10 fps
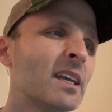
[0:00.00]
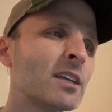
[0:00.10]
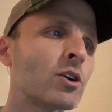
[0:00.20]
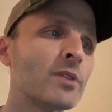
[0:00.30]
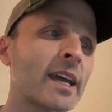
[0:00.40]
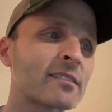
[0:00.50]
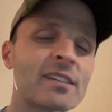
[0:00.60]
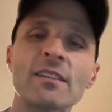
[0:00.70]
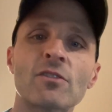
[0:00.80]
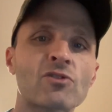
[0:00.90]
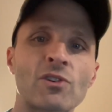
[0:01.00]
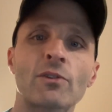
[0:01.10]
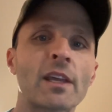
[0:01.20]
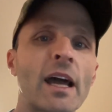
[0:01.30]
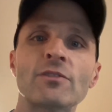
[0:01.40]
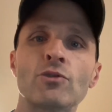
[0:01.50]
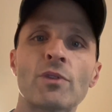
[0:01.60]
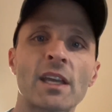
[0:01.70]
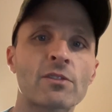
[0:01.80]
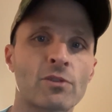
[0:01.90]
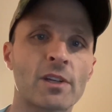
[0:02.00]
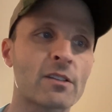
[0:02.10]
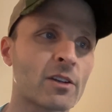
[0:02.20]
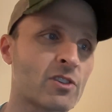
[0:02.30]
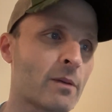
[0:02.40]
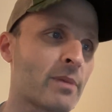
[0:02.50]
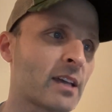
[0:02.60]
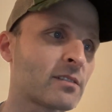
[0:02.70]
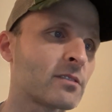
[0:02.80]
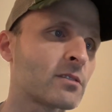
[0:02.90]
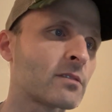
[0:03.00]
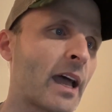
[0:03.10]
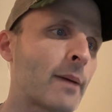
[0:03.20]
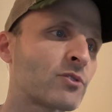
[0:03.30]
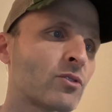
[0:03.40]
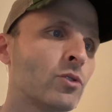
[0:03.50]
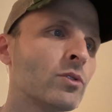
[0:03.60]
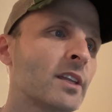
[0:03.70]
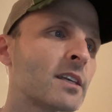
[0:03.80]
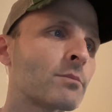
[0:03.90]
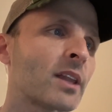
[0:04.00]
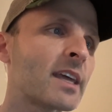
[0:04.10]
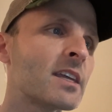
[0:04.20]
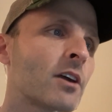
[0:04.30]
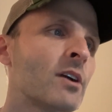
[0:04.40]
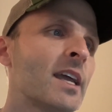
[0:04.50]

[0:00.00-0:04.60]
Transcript: You know, next season, certainly, I do think 30 touchdown passes is absolutely in play here.